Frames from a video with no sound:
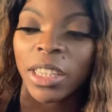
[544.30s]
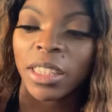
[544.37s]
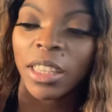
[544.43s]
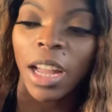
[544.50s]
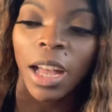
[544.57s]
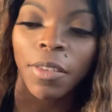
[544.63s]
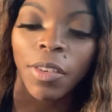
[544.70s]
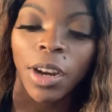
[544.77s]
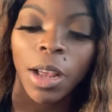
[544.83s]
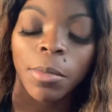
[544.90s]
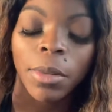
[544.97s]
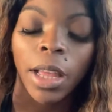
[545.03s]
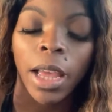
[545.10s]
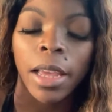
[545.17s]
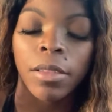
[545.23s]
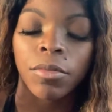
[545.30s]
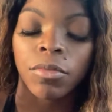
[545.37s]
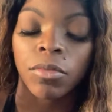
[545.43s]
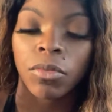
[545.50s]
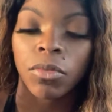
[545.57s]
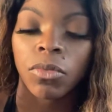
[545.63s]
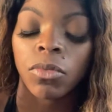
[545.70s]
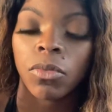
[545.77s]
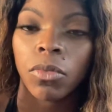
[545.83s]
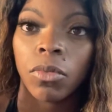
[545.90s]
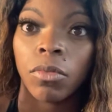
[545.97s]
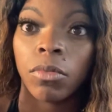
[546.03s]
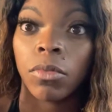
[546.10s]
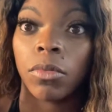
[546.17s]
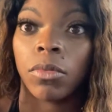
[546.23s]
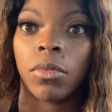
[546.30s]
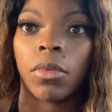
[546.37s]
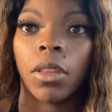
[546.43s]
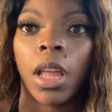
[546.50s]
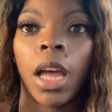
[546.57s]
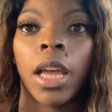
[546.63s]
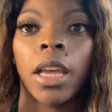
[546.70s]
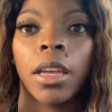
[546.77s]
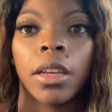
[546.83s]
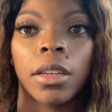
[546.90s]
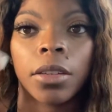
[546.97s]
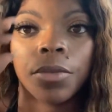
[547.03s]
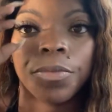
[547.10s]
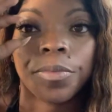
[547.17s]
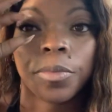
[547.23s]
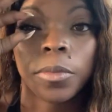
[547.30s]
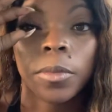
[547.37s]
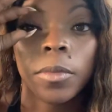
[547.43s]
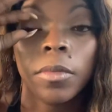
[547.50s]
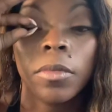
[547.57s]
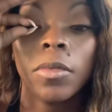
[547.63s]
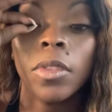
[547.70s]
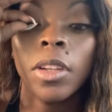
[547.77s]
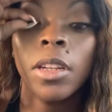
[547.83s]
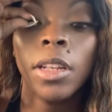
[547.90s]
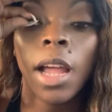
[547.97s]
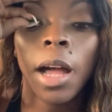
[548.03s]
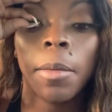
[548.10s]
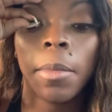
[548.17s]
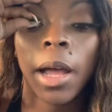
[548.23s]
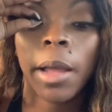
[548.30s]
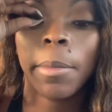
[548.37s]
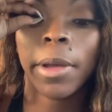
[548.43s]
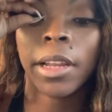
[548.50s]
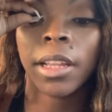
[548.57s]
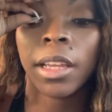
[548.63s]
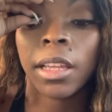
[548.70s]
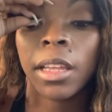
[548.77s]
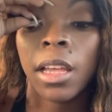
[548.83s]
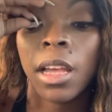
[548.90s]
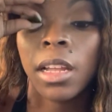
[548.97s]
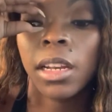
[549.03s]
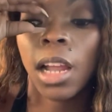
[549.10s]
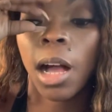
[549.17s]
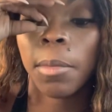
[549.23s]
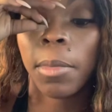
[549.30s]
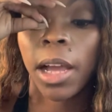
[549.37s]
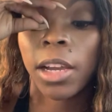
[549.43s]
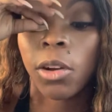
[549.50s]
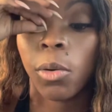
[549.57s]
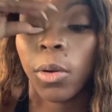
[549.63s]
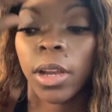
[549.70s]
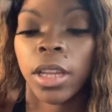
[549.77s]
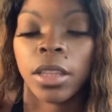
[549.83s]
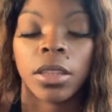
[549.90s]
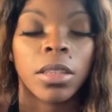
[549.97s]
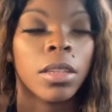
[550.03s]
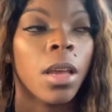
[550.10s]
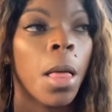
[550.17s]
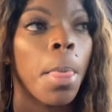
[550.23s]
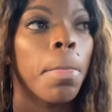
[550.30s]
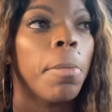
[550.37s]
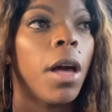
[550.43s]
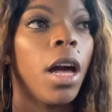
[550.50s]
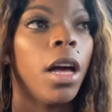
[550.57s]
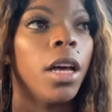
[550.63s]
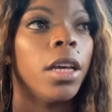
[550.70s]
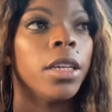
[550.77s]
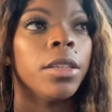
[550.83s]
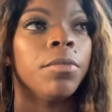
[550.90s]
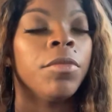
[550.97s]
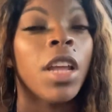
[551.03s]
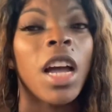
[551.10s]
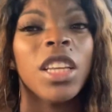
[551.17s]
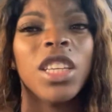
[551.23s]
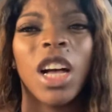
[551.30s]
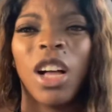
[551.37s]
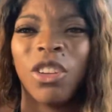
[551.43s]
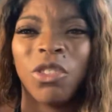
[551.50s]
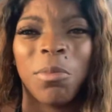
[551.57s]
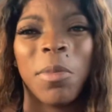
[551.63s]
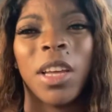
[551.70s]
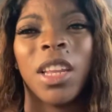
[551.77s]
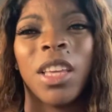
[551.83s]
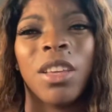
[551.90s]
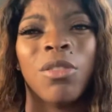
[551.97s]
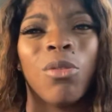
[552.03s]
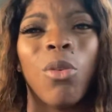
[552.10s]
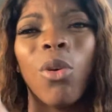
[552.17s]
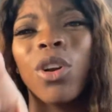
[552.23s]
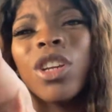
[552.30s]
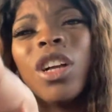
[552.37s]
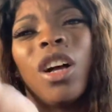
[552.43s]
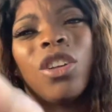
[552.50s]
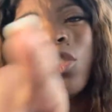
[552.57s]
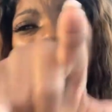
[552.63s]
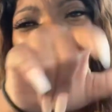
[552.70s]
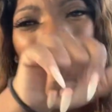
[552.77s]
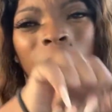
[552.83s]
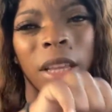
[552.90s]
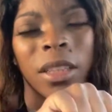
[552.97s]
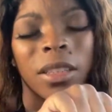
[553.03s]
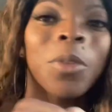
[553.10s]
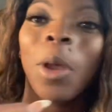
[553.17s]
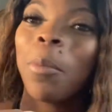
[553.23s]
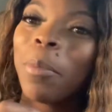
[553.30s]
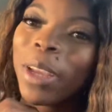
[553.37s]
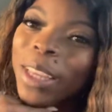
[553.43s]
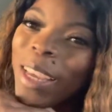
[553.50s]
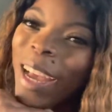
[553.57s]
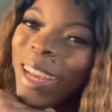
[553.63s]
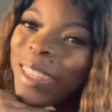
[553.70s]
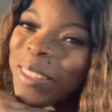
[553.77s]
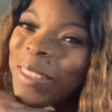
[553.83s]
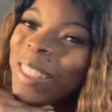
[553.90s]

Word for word: stuff and I'm like, mm, like, not my money, not my coins, um, not y'all's money or y'all's coins. But yeah,